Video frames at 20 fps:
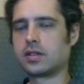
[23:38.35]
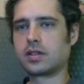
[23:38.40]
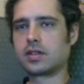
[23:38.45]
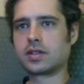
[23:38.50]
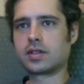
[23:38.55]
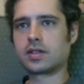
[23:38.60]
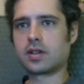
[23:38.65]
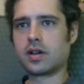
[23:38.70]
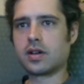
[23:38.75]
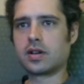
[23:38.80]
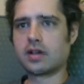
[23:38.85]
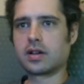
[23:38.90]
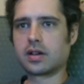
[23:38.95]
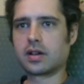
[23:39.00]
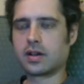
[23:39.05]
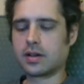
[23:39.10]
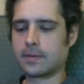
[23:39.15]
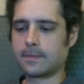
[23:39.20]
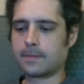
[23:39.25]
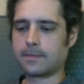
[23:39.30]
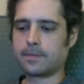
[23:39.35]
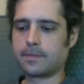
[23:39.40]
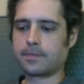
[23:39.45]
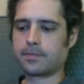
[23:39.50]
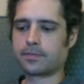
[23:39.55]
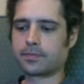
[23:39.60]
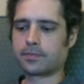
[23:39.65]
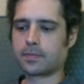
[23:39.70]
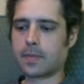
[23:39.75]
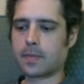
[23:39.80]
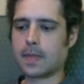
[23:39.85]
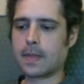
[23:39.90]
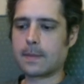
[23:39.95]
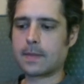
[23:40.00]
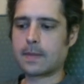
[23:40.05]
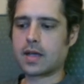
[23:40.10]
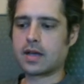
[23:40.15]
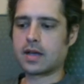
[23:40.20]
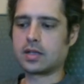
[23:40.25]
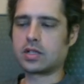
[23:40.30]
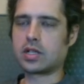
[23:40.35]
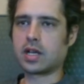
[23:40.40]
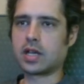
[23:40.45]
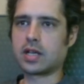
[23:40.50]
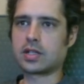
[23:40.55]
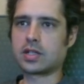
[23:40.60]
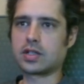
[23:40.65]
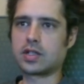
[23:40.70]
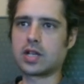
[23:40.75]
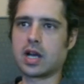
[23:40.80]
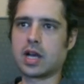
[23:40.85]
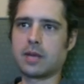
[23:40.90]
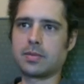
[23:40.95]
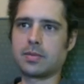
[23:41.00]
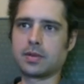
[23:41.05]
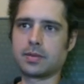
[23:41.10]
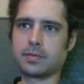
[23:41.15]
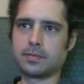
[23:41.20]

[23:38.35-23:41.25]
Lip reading: song, Janis Joplin.